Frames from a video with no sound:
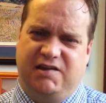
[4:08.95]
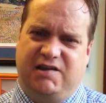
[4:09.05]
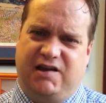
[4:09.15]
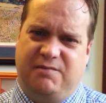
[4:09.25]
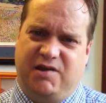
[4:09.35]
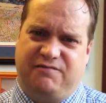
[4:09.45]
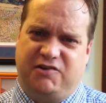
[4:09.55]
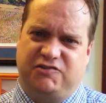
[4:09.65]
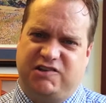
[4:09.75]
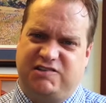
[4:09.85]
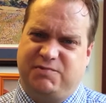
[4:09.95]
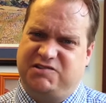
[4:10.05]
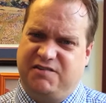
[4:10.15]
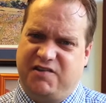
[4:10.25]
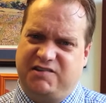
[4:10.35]
if there's a
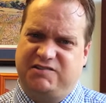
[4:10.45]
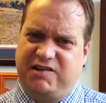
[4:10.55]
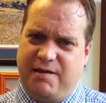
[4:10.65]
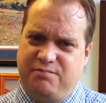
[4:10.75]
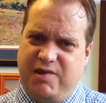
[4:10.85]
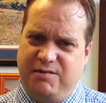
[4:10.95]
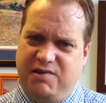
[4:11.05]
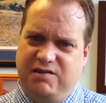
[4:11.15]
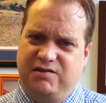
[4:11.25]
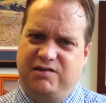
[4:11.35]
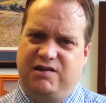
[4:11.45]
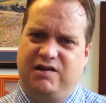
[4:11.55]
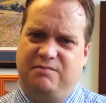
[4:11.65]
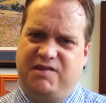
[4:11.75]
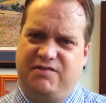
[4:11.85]
specific step maybe
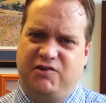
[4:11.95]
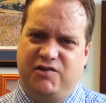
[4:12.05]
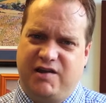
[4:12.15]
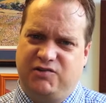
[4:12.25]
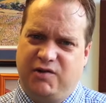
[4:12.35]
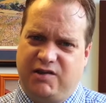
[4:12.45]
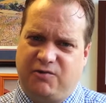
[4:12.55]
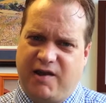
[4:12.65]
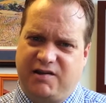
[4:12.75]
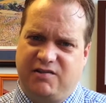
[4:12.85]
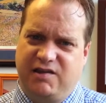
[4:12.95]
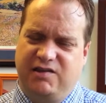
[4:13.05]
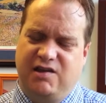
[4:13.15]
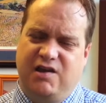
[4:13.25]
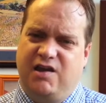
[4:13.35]
that they're not doing correctly,